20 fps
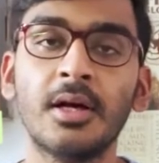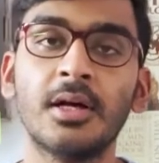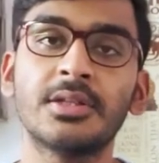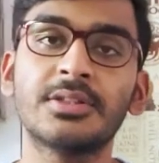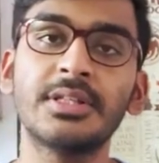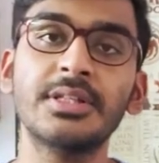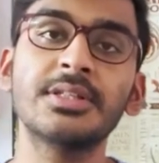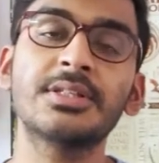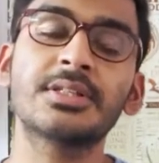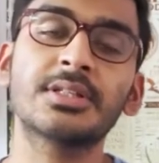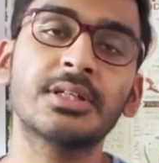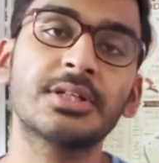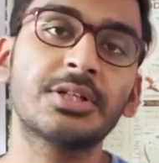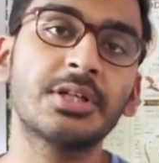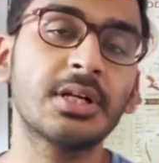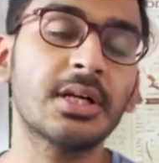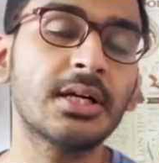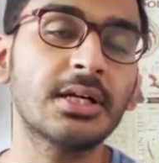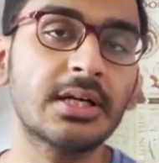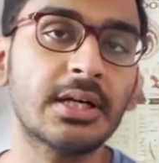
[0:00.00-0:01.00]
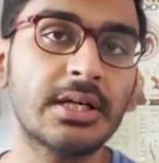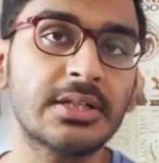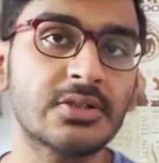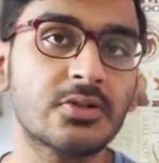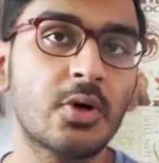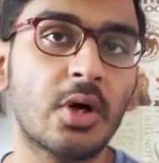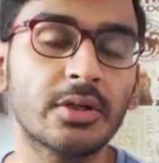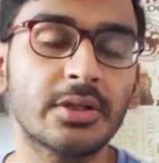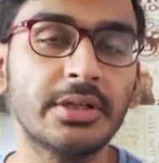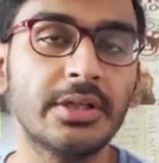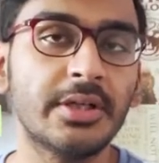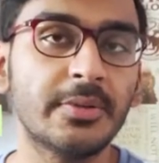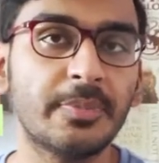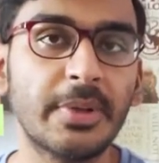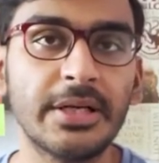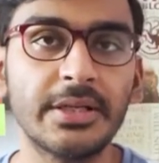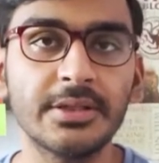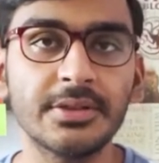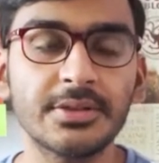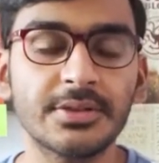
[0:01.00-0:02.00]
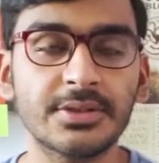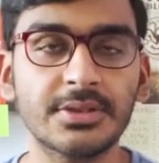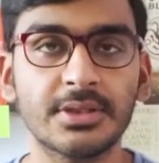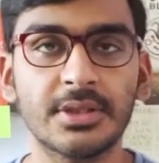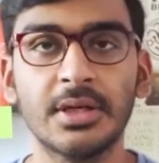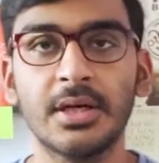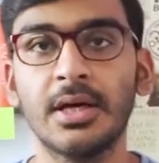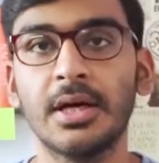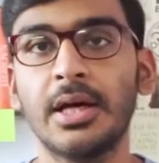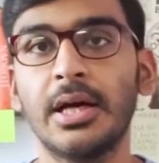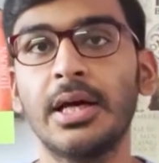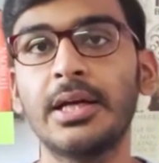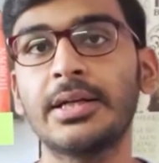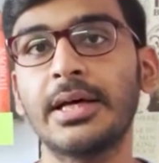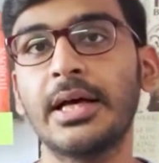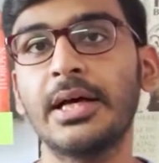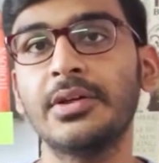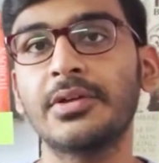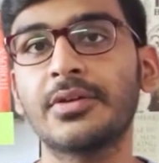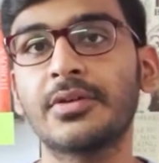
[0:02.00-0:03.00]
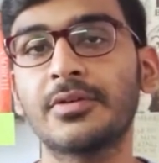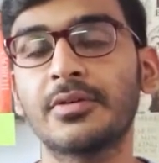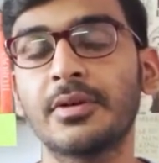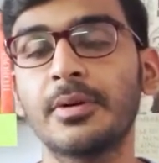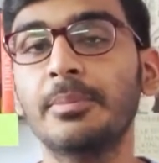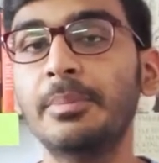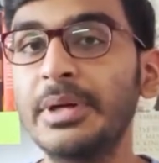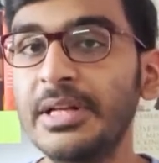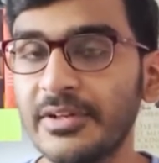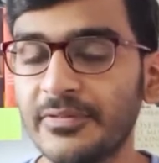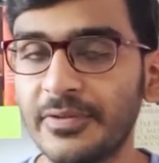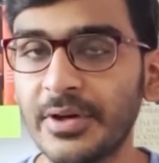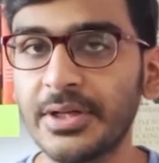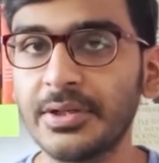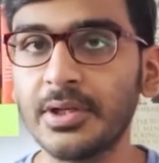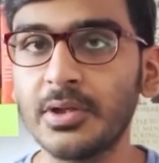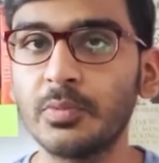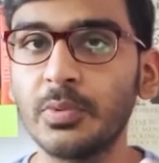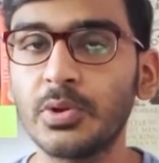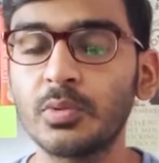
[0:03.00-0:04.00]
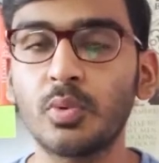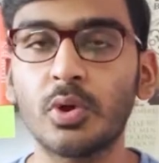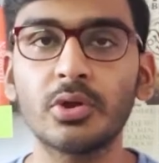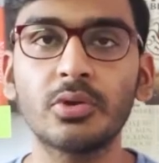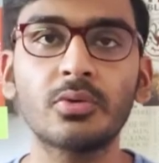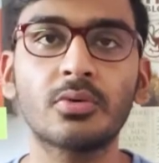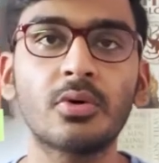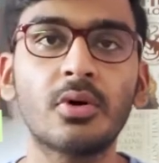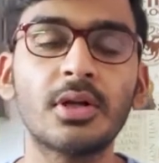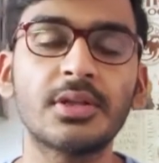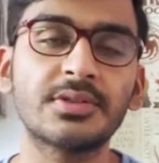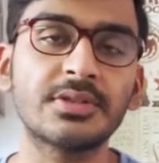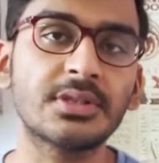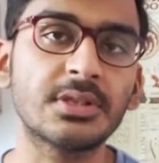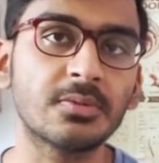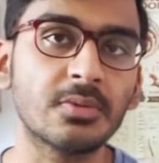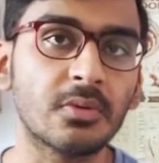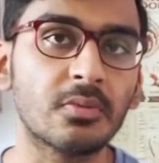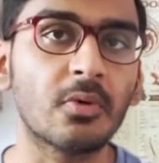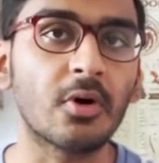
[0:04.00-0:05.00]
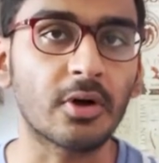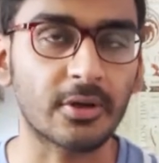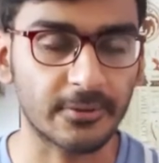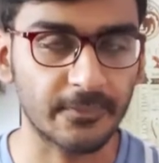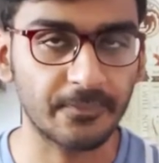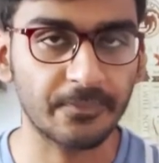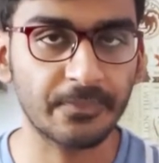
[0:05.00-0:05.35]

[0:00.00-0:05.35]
Since Sri Lanka has gotten independence, it has been affected with what you call as a civil war.